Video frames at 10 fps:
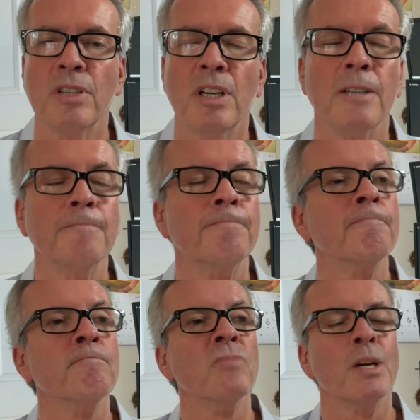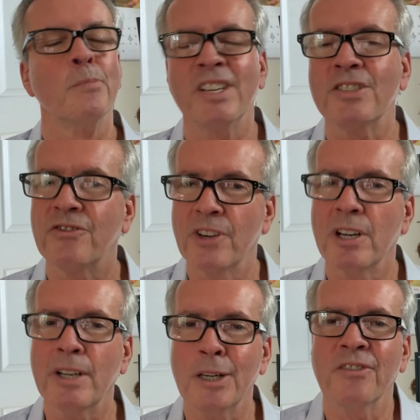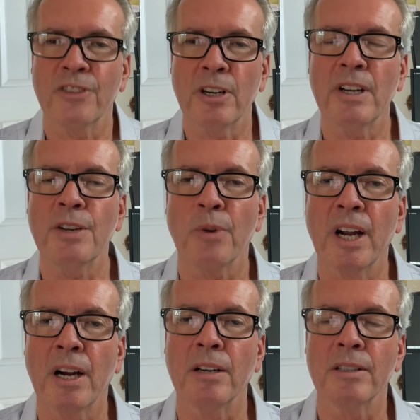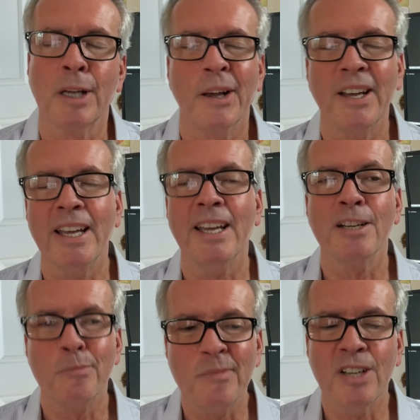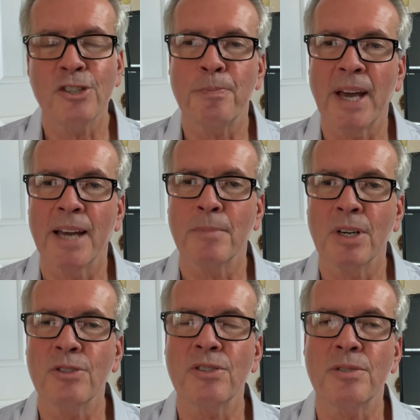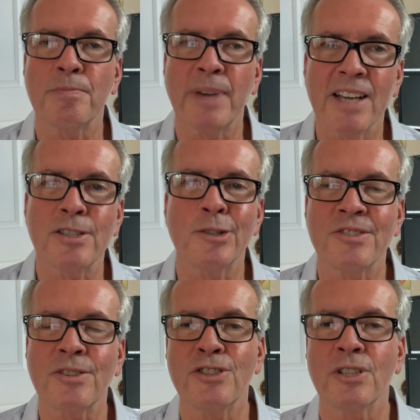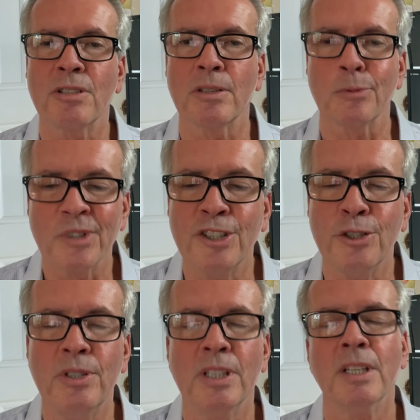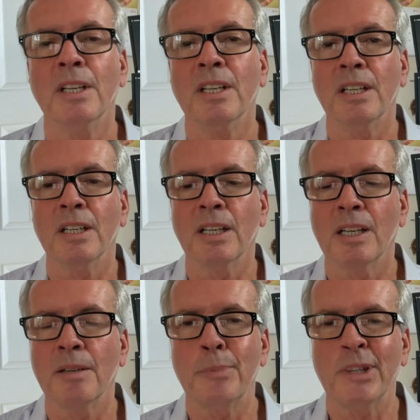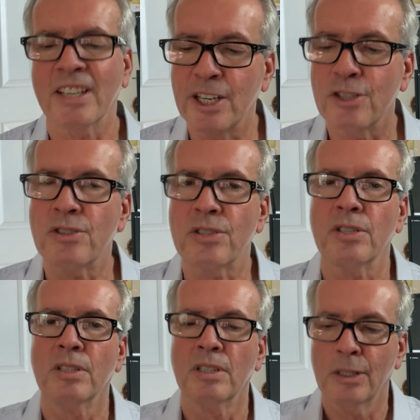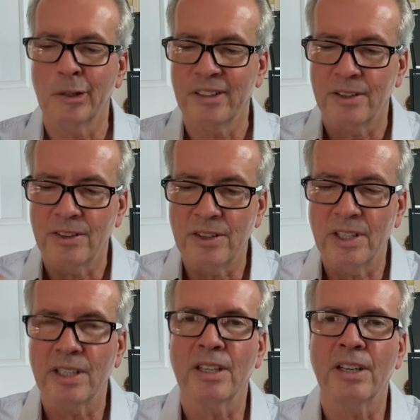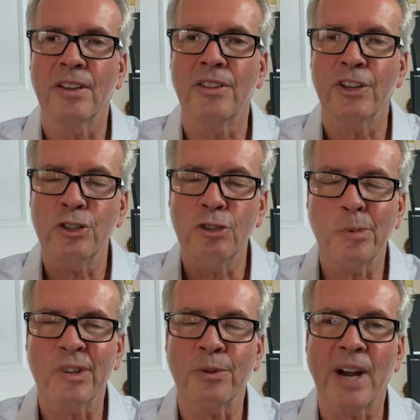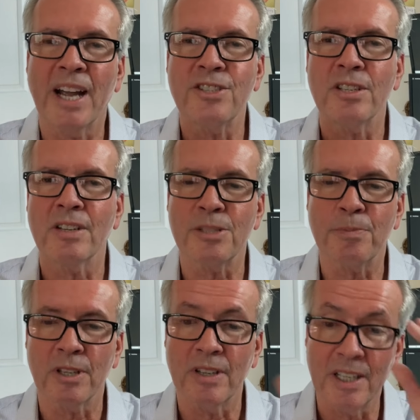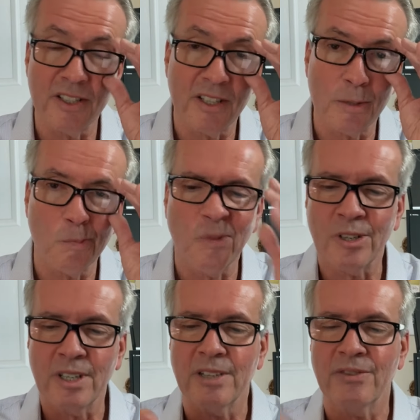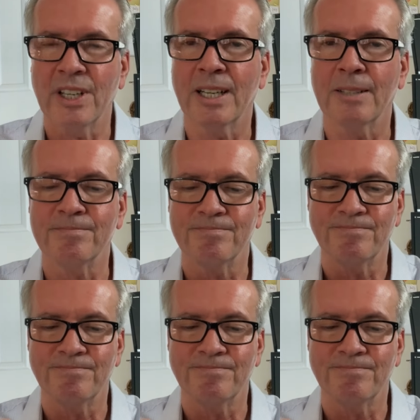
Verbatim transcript: you know, but it's very, very rare. And most, pa most passengers consider it rude uh, because the, the Uber rideshare experience is more of a,